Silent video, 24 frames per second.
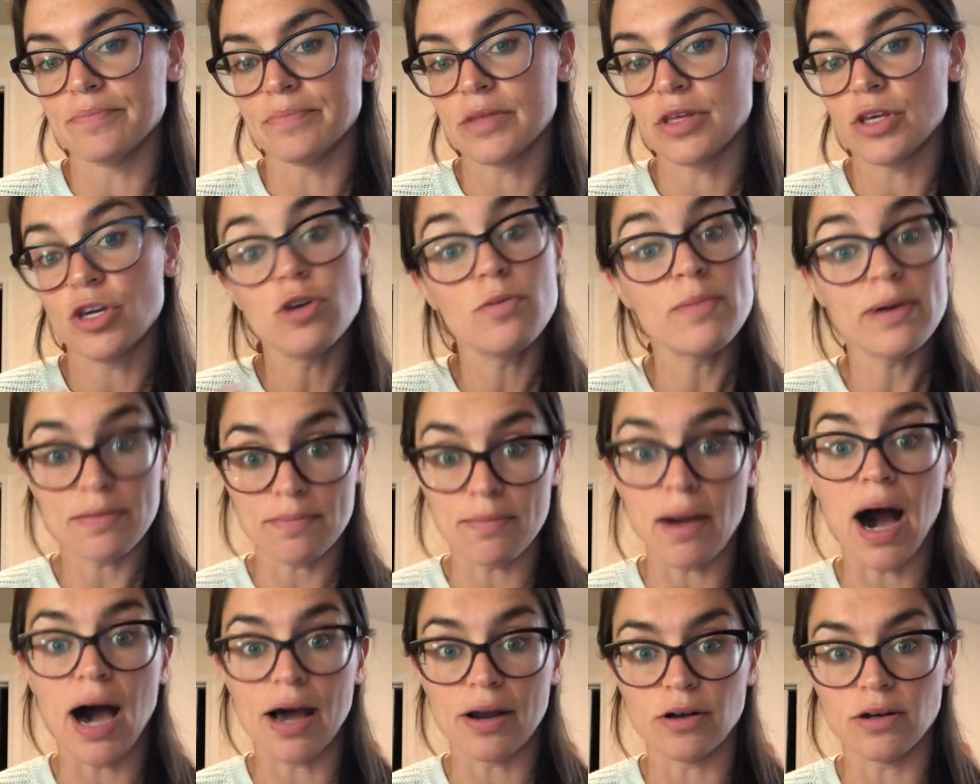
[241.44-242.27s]
human
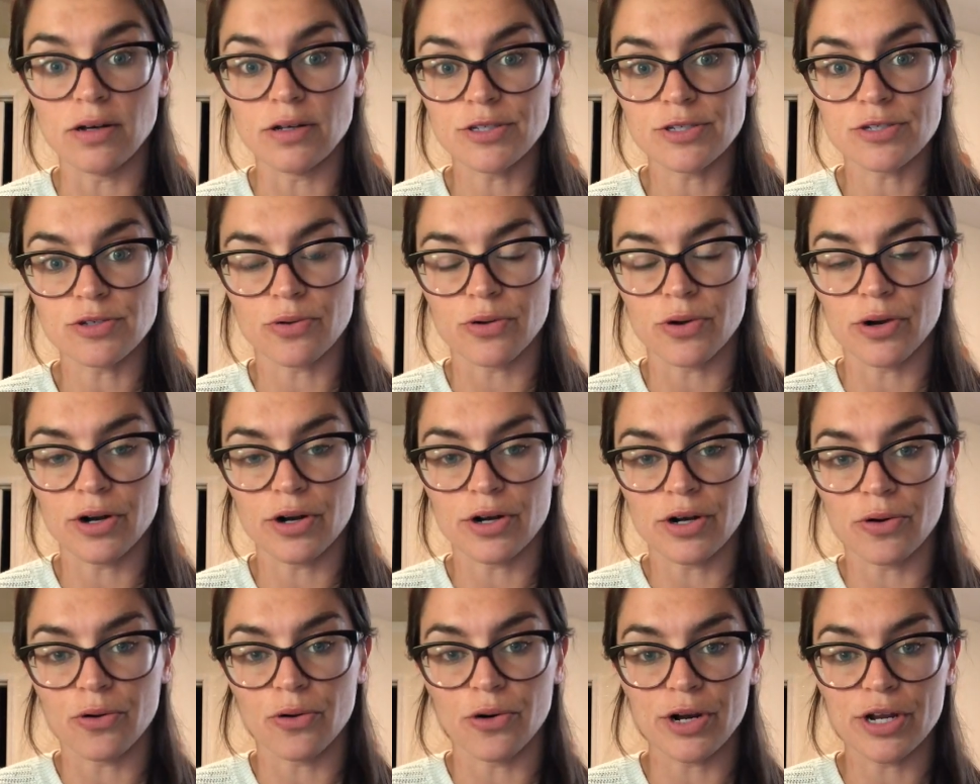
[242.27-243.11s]
models
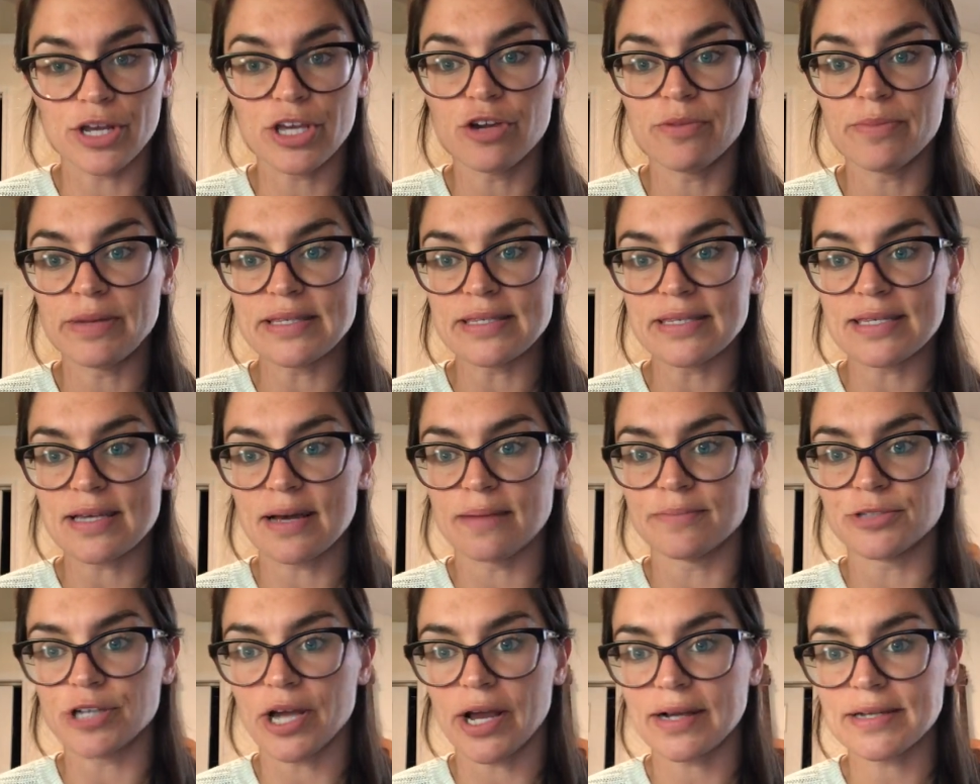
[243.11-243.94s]
or human
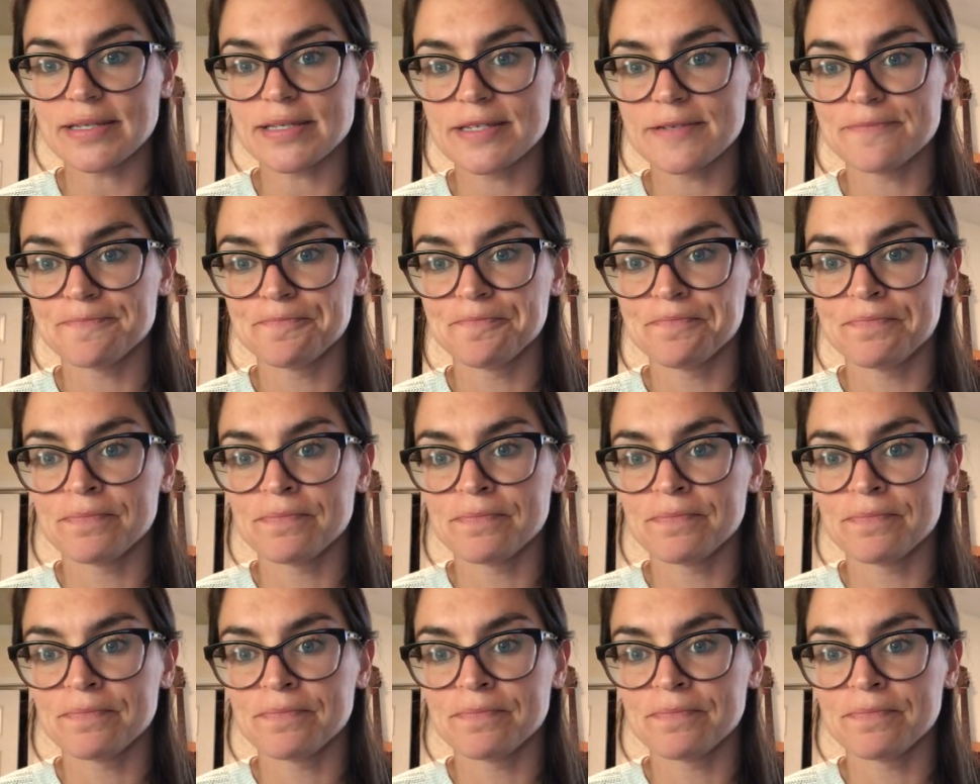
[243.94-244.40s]
subjects.